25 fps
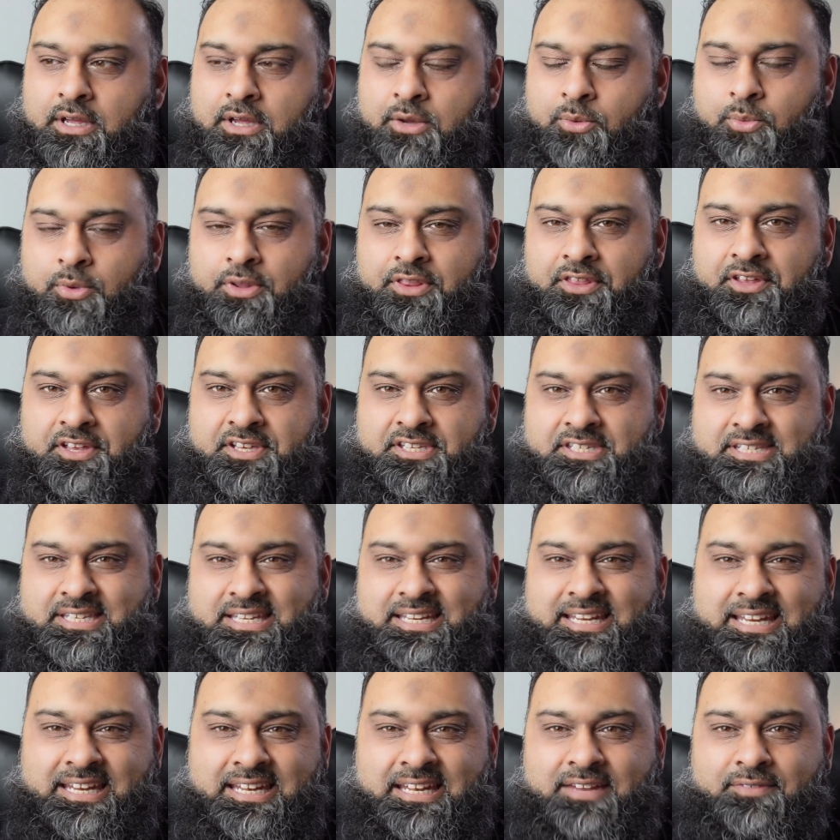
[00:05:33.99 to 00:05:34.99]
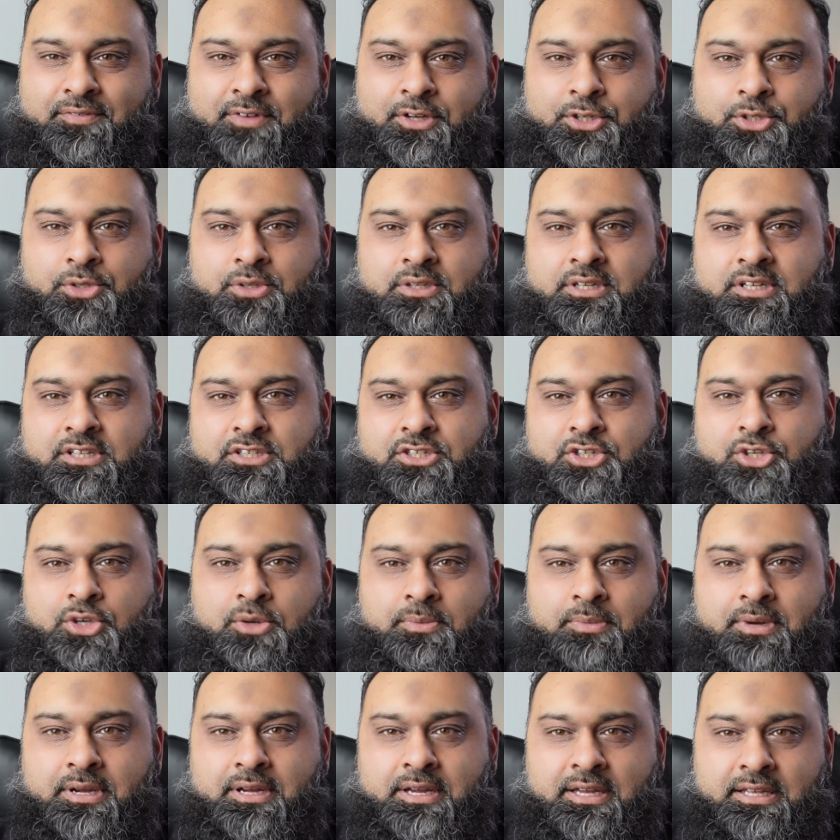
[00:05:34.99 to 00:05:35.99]
whether it's an individual
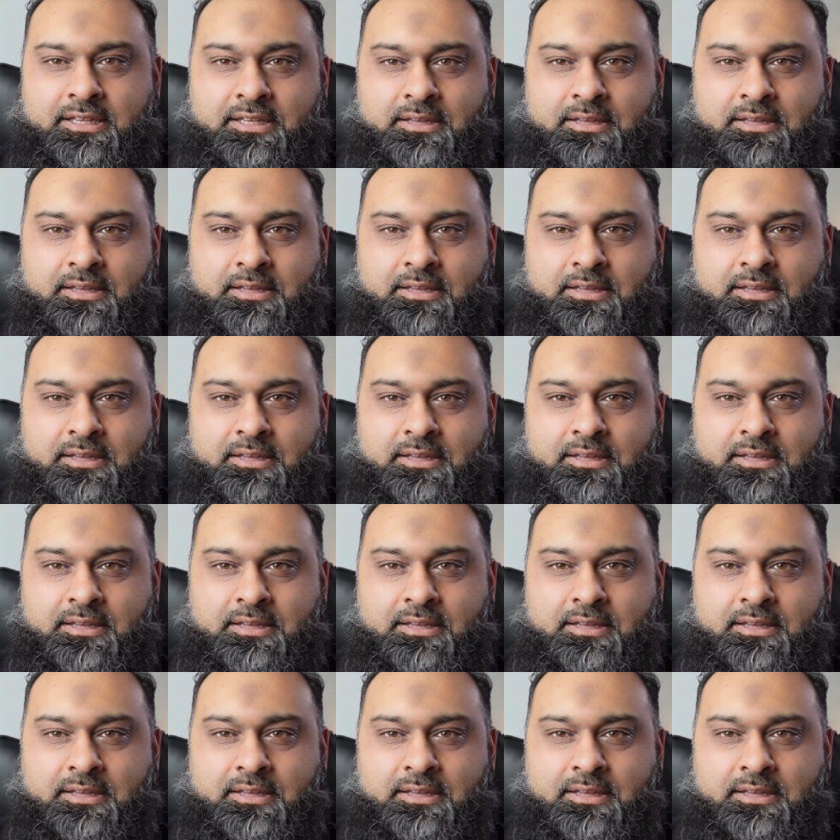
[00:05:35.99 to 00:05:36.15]
consumer